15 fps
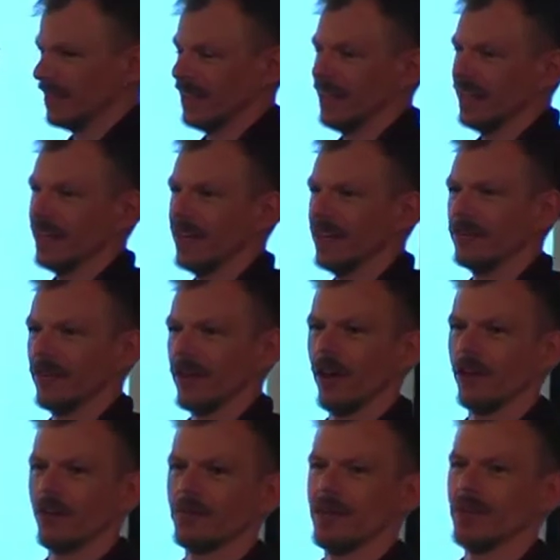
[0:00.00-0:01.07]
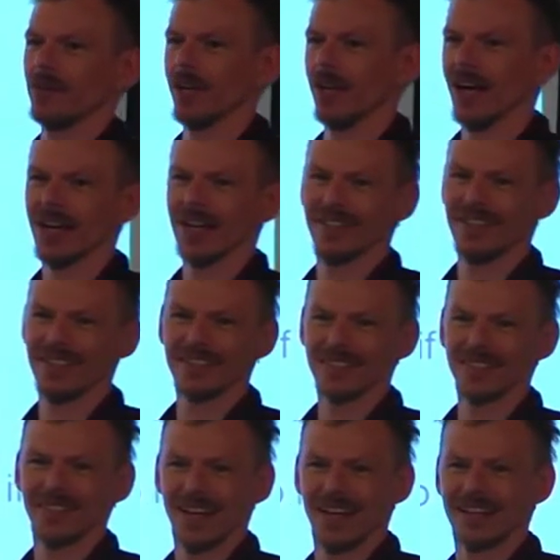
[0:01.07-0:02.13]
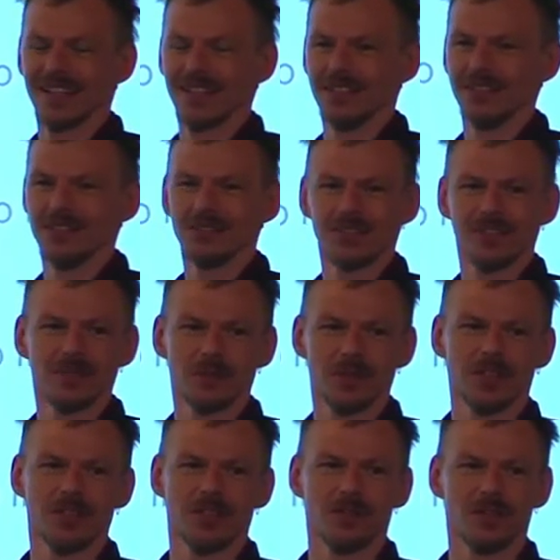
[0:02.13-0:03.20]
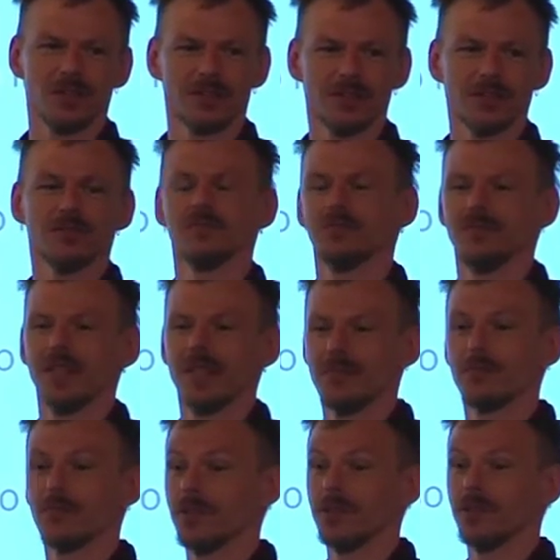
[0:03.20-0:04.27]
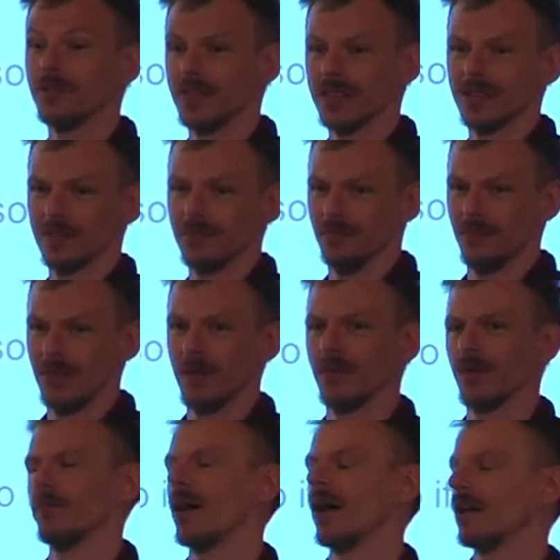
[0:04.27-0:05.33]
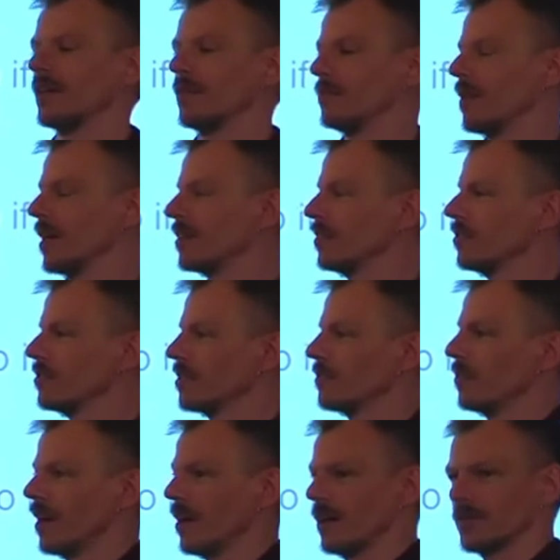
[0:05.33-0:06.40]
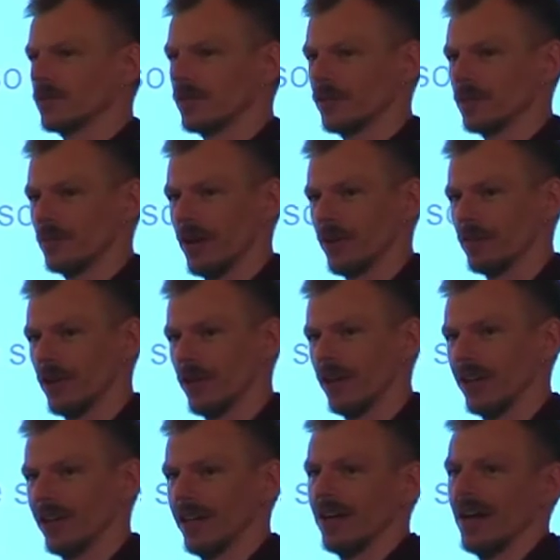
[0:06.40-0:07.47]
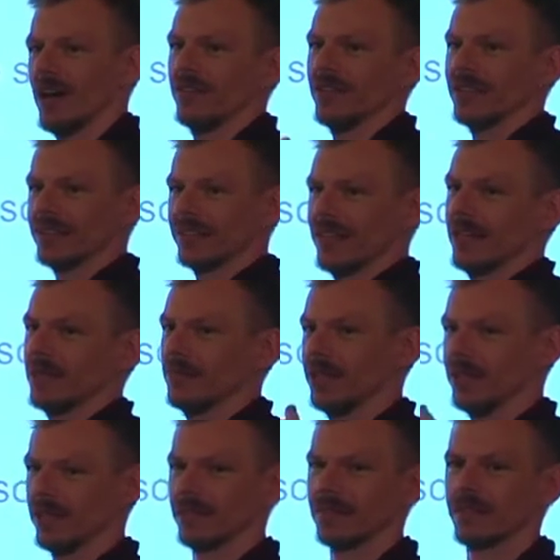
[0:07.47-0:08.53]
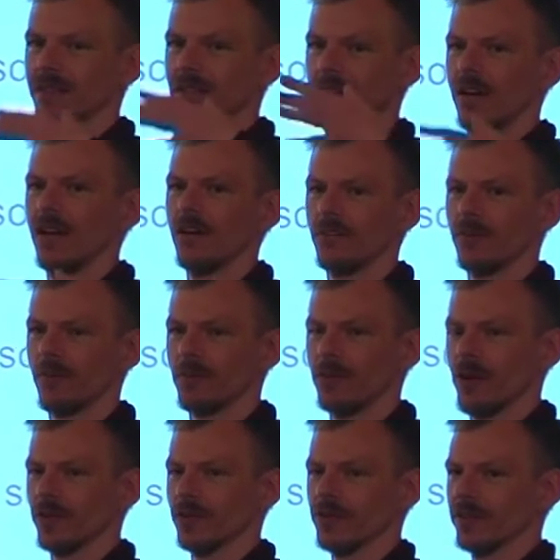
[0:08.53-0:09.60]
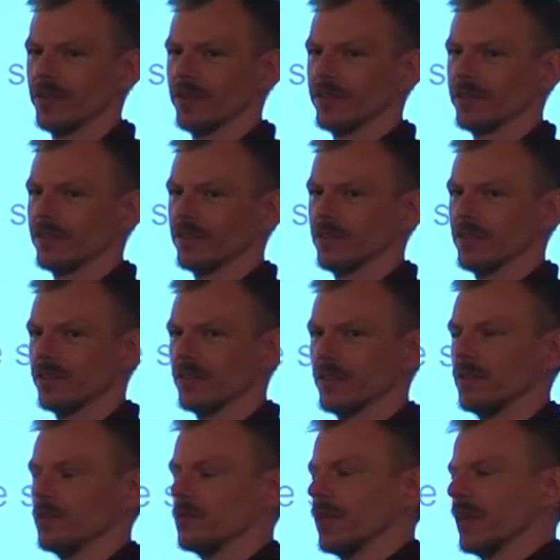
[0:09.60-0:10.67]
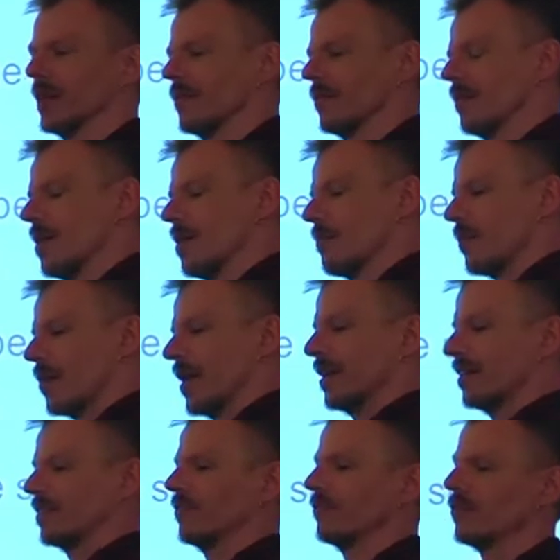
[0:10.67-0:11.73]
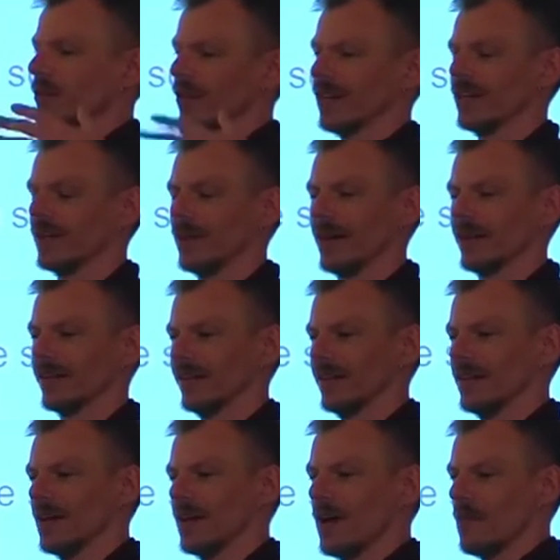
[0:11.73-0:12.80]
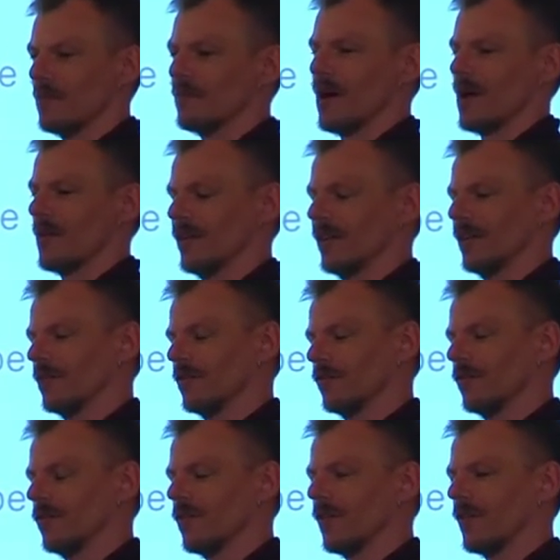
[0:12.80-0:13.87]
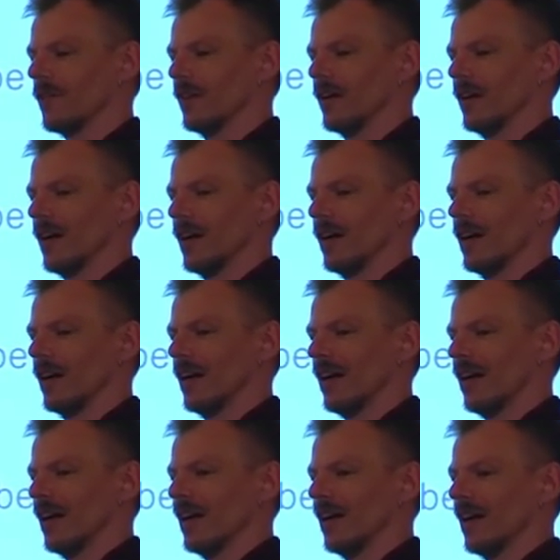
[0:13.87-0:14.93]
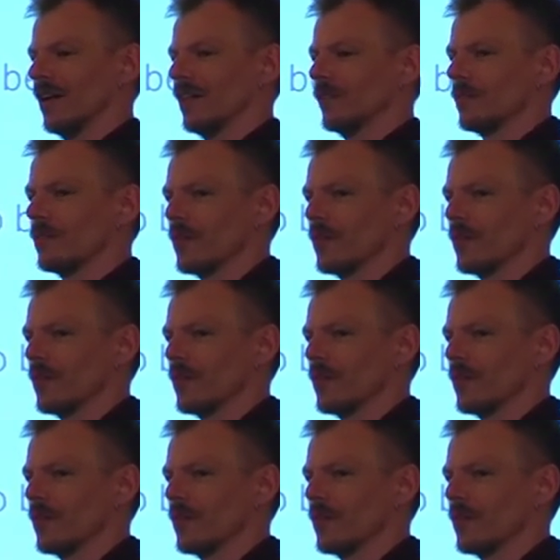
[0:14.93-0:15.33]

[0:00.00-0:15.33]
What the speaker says: if a lot of people like this and can use this, we can also improve it, maybe by doing what I talked about earlier, having segments for processes, so we can break the 4 GB barrier for the